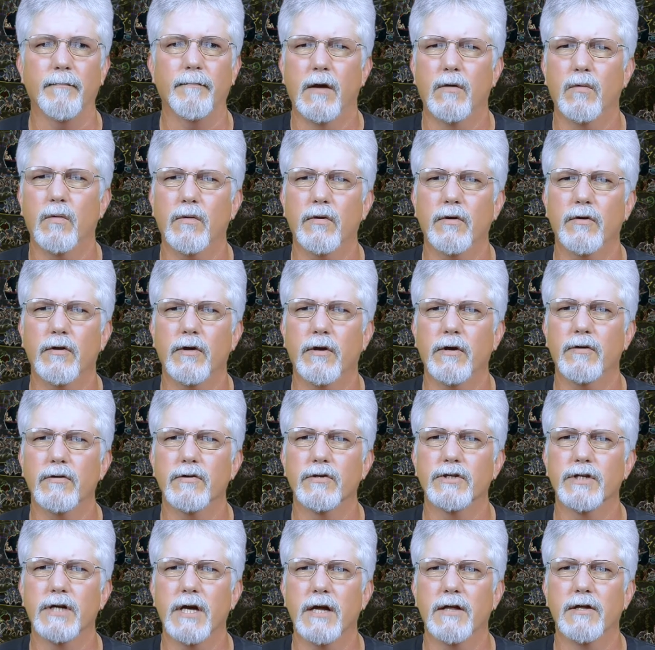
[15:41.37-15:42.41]
In order to
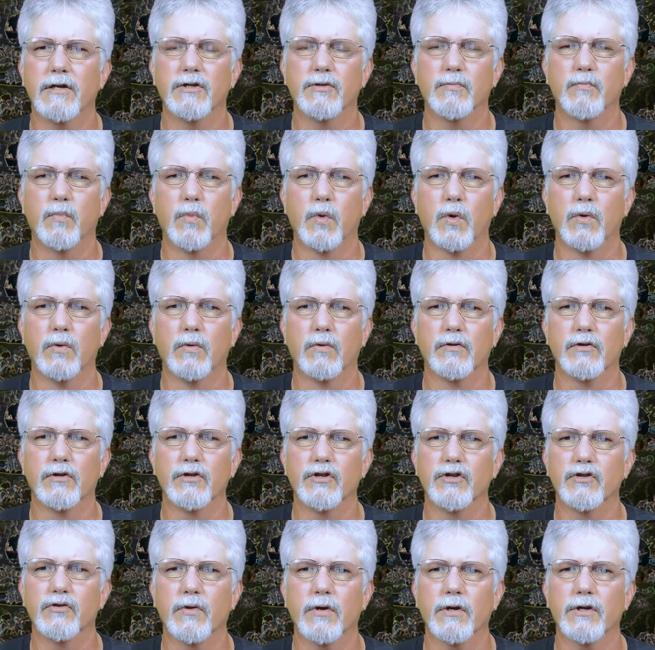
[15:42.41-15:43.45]
understand this brutal
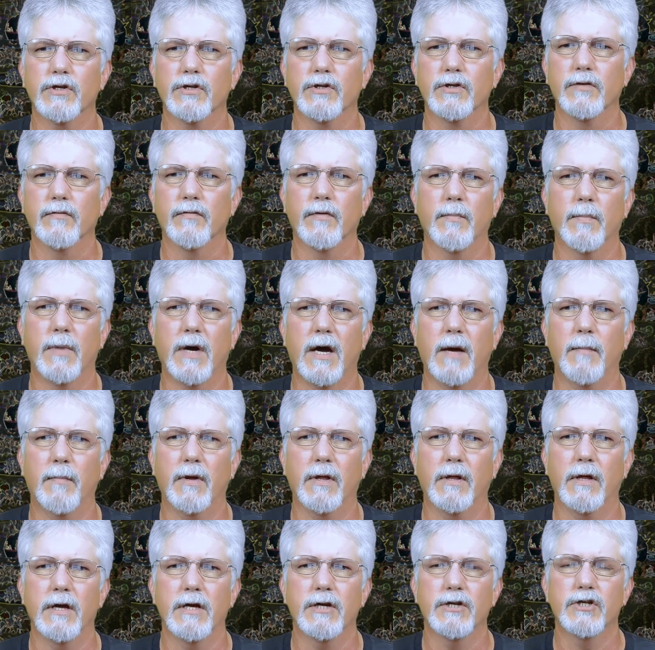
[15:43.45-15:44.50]
destruction of the
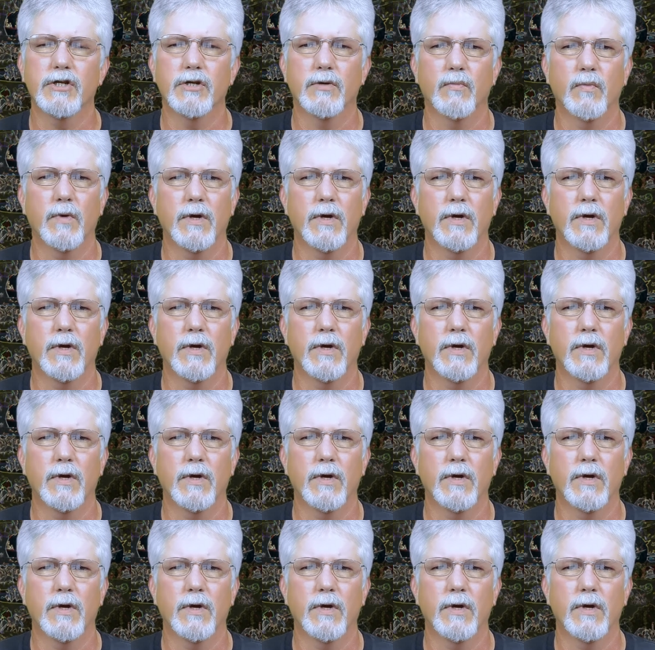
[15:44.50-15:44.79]
population,